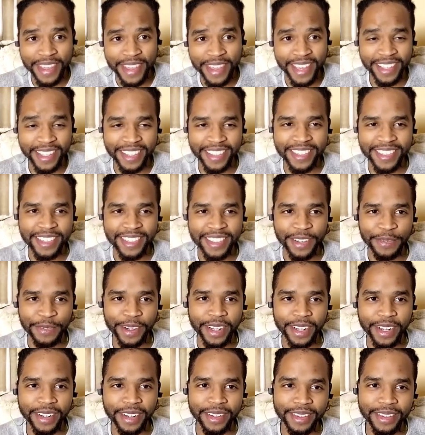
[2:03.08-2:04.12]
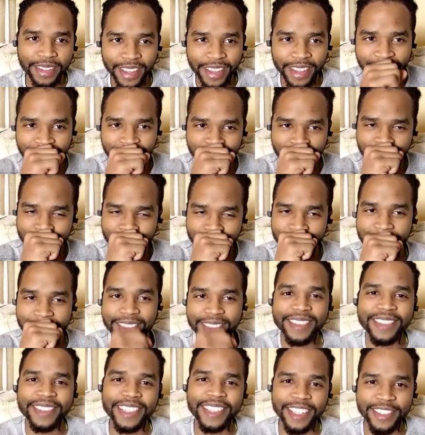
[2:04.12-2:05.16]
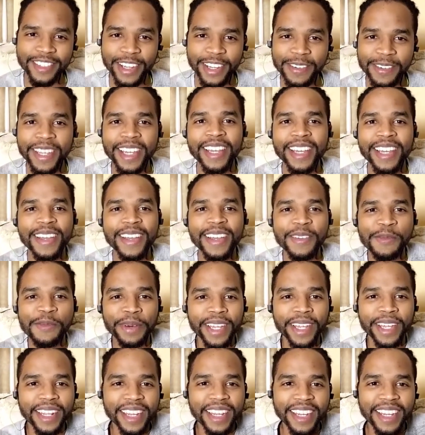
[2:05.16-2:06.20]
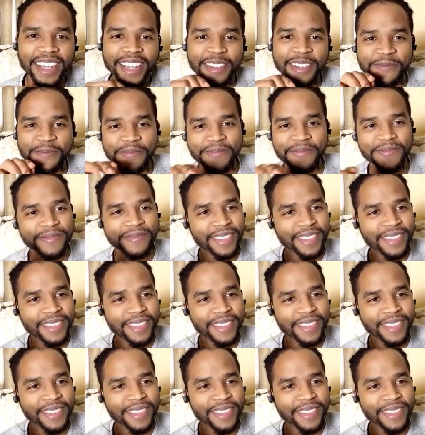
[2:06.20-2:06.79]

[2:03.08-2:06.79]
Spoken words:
think it's different. Schizo. But, I